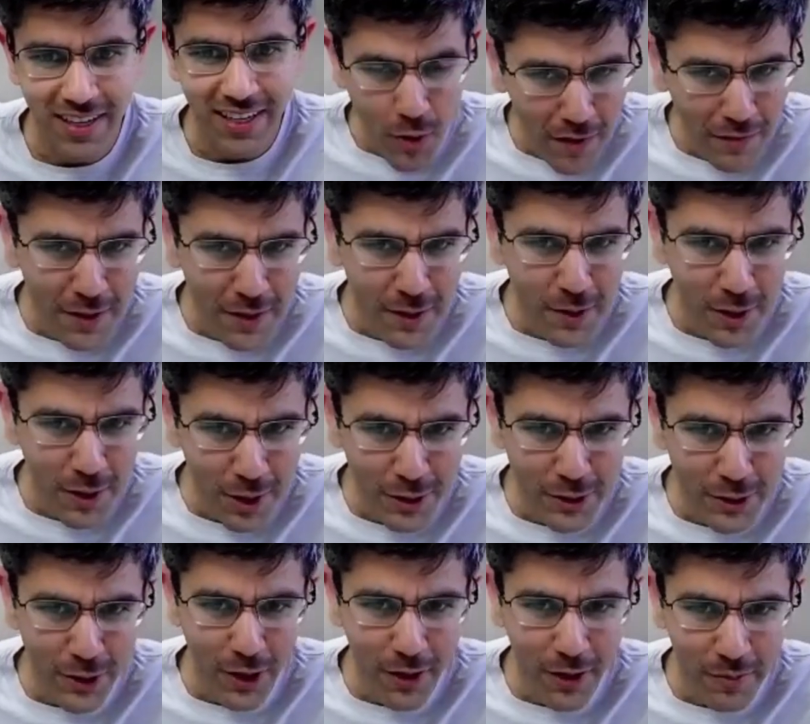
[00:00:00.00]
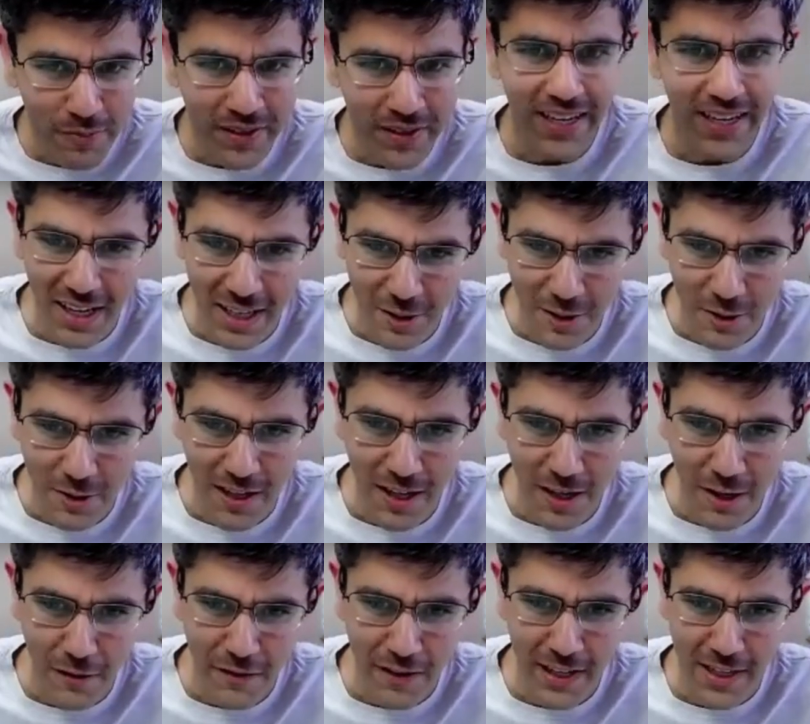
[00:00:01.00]
You have to do your job. I like to
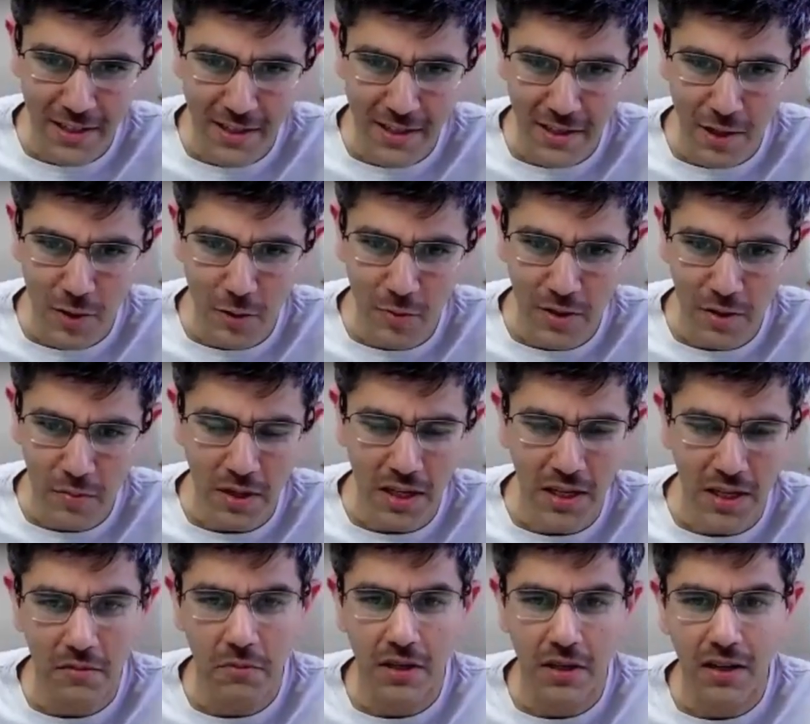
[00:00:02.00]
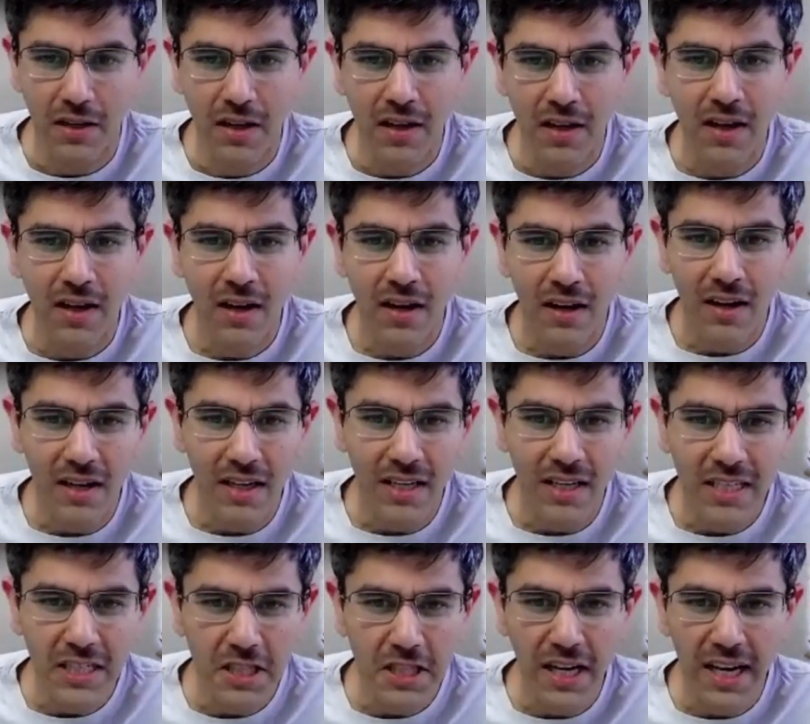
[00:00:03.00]
think of it as a human being, but a
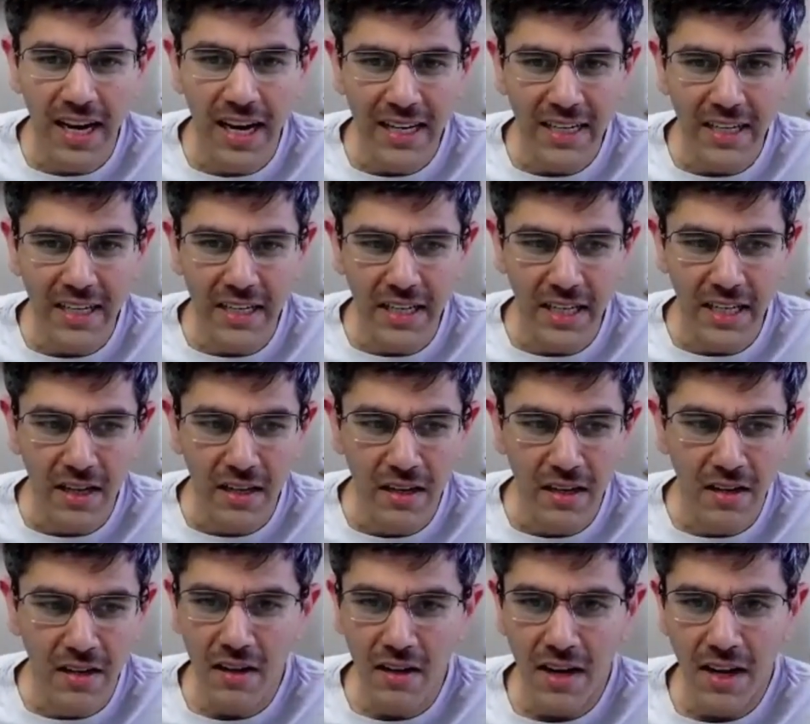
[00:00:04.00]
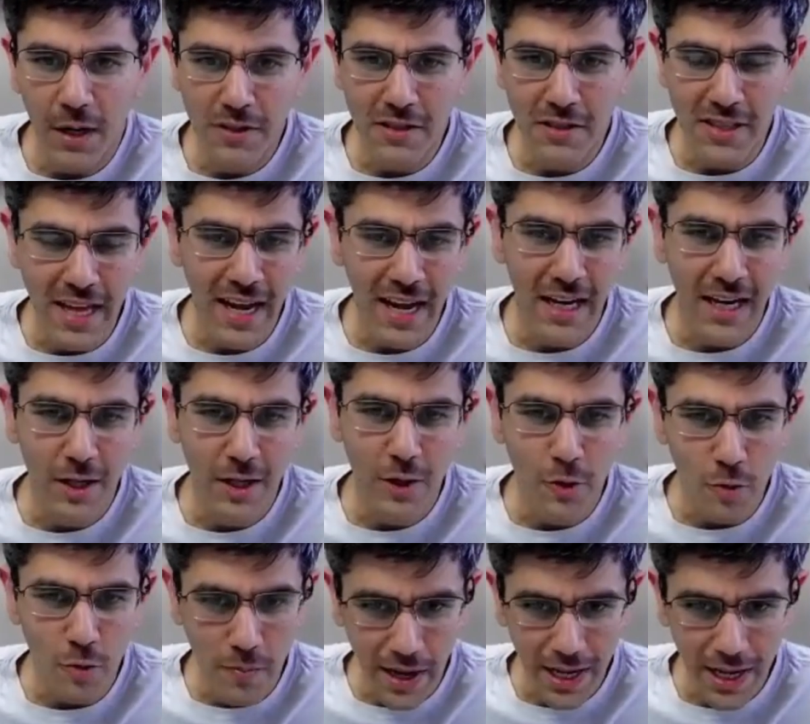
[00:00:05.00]
digital entity, which is there
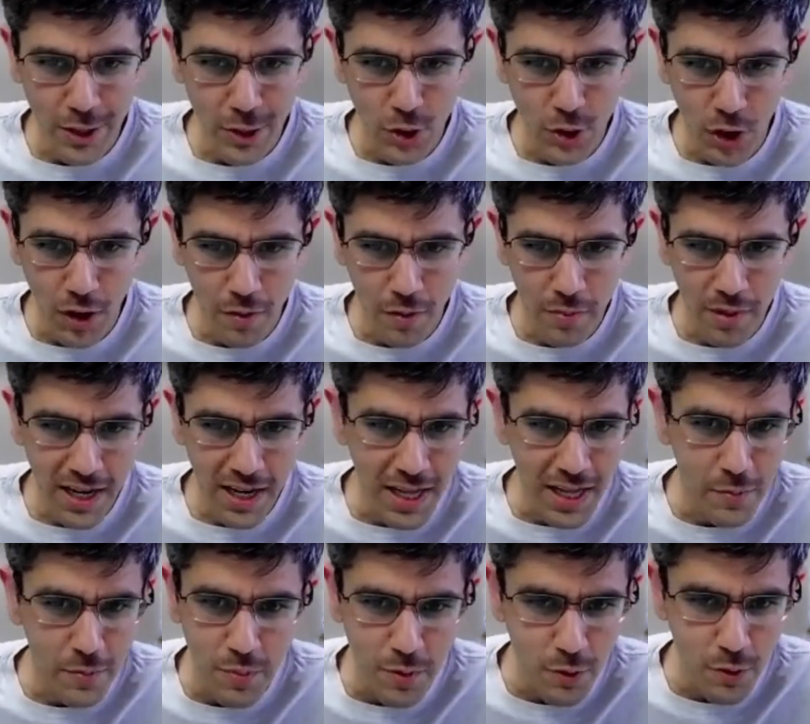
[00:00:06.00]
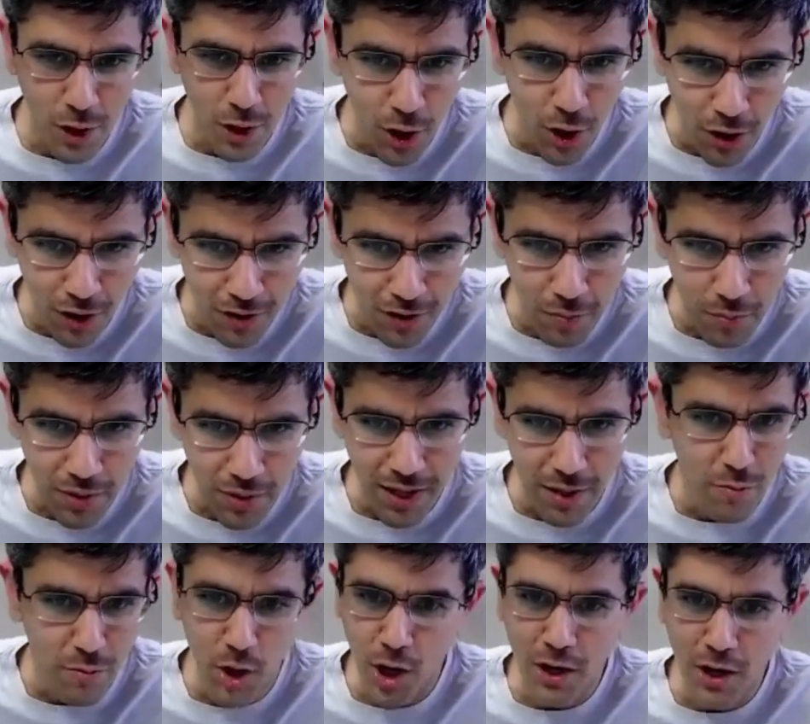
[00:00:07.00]
to do my job and help you along.
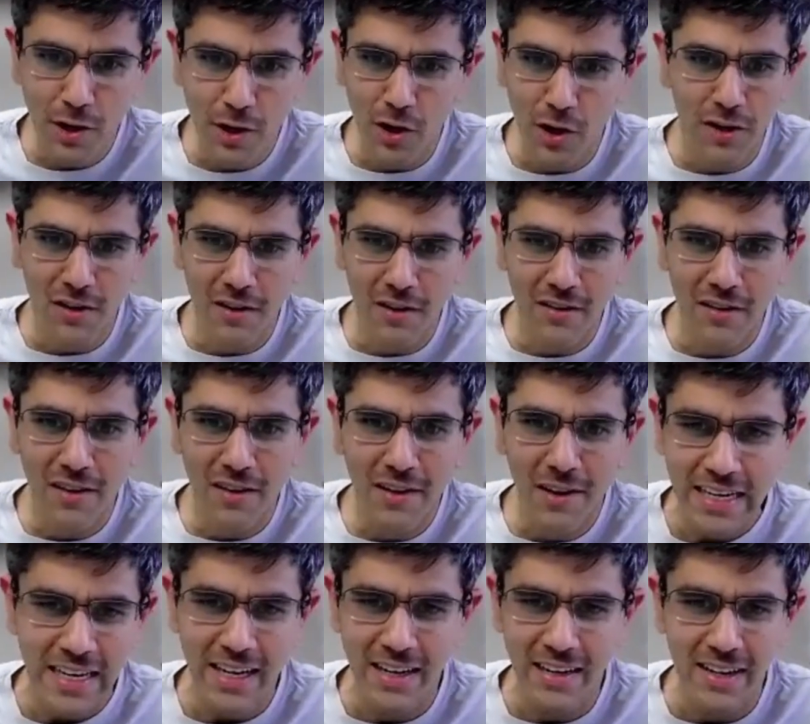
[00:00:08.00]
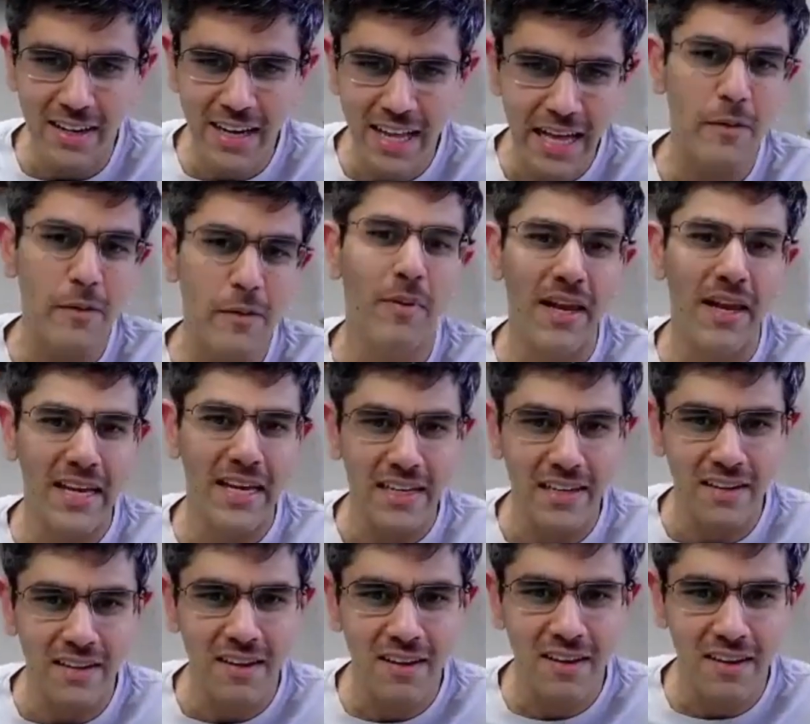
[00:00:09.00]
But I'm not your 1-800
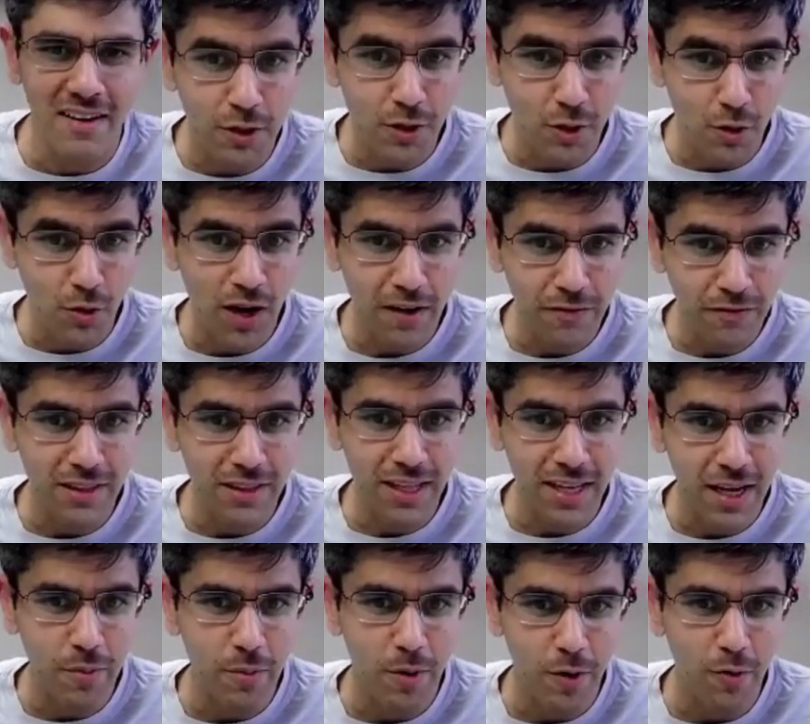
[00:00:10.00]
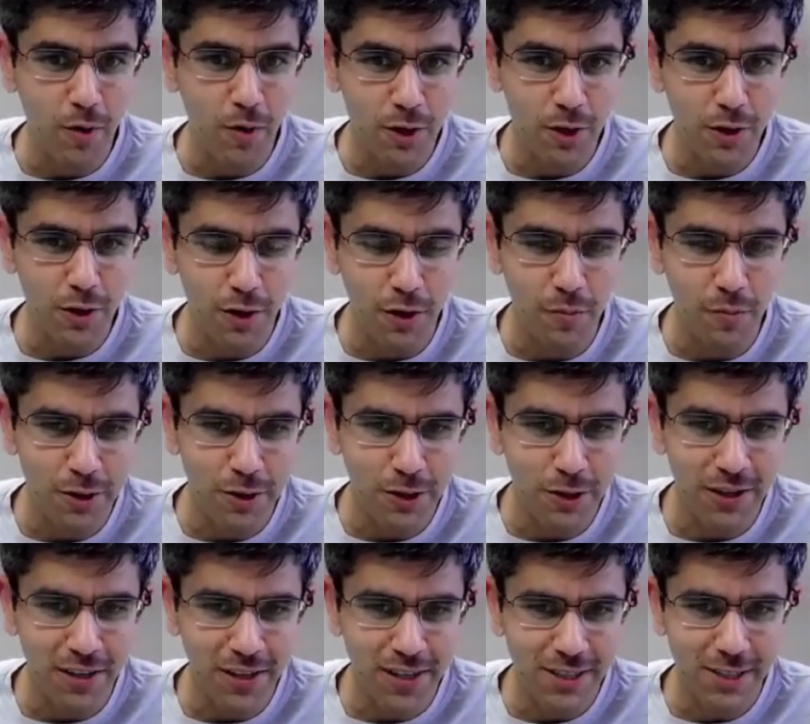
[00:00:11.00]
helpline because you have to think about what your
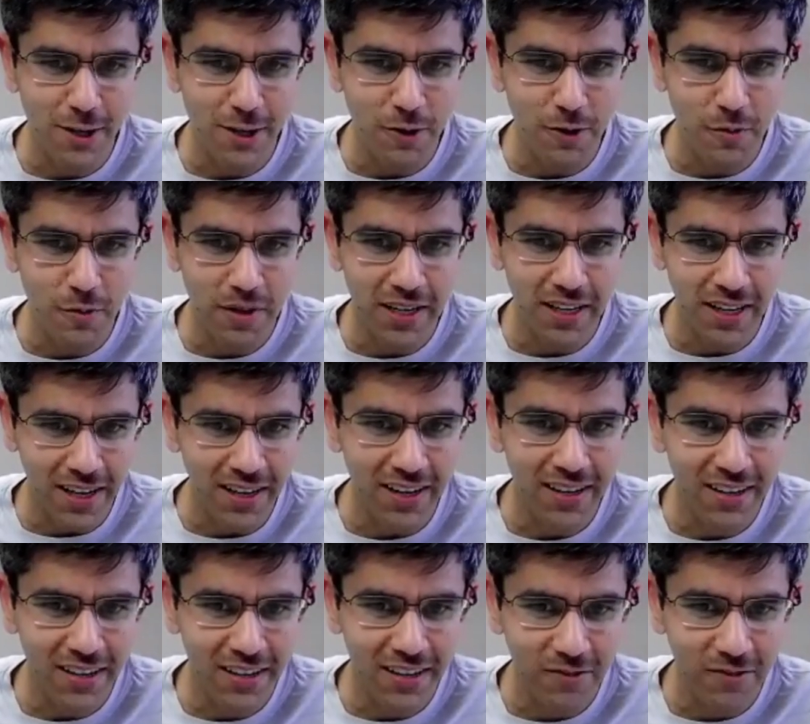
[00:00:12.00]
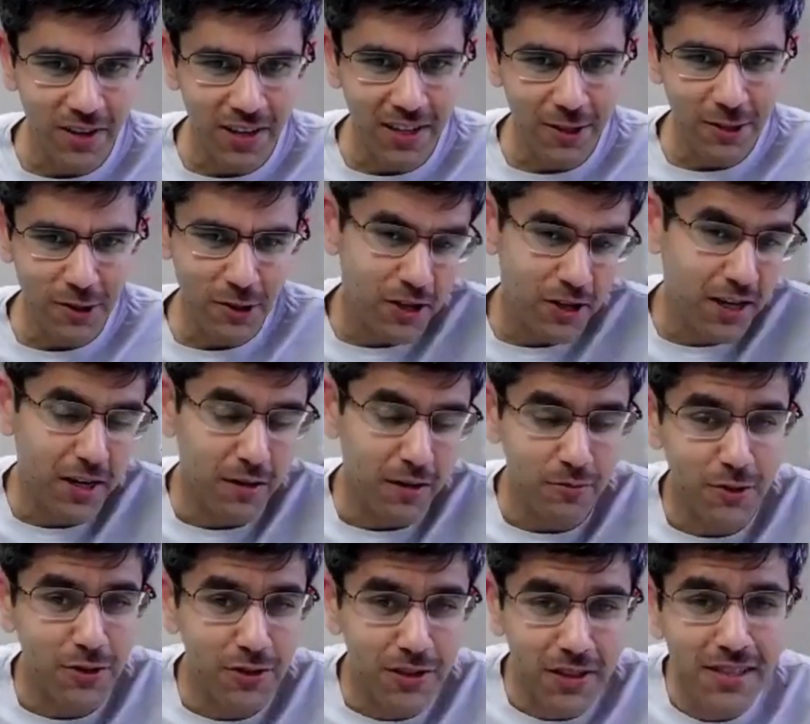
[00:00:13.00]
opportunities are going to be done and where it's going to
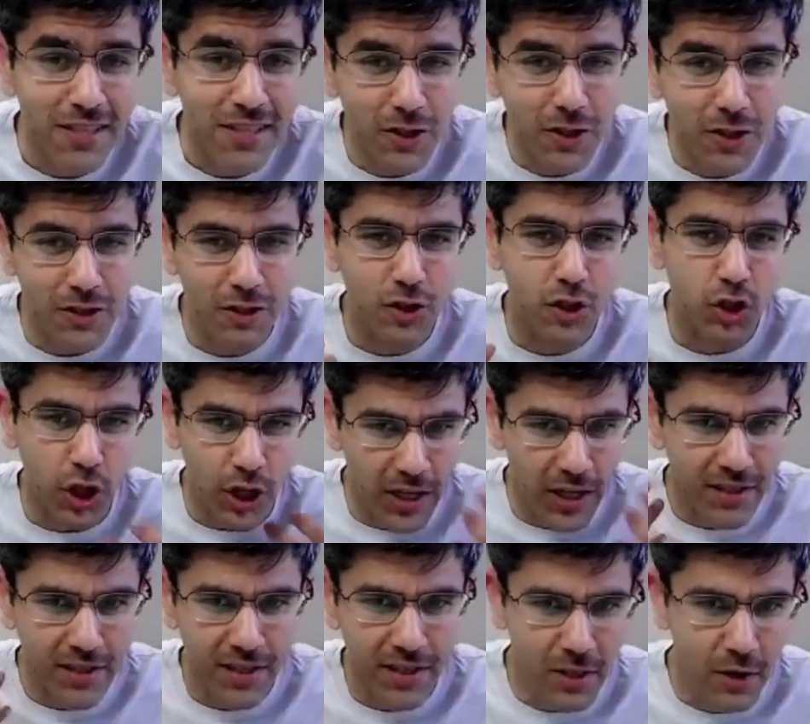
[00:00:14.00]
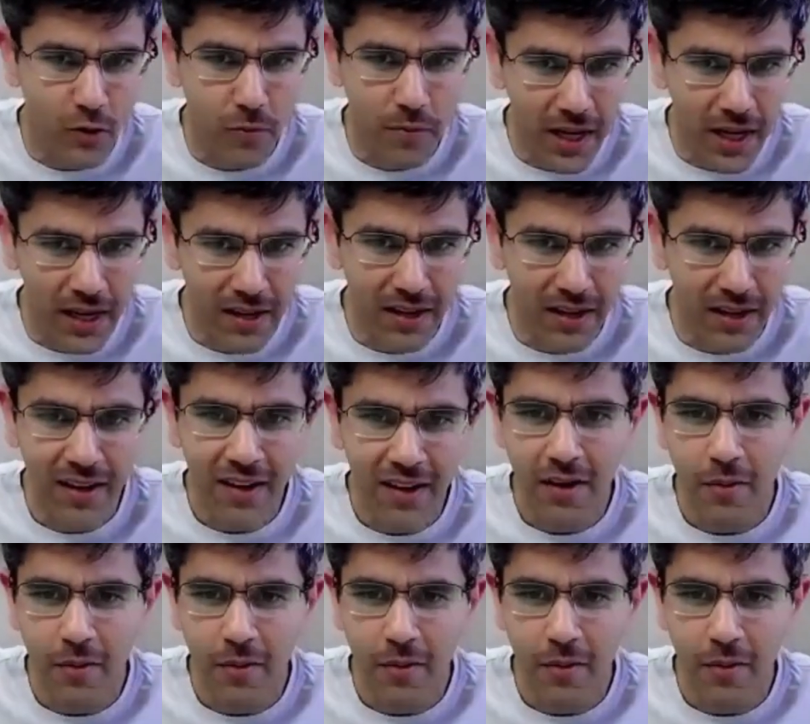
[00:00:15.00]
come. So this is just choices you make.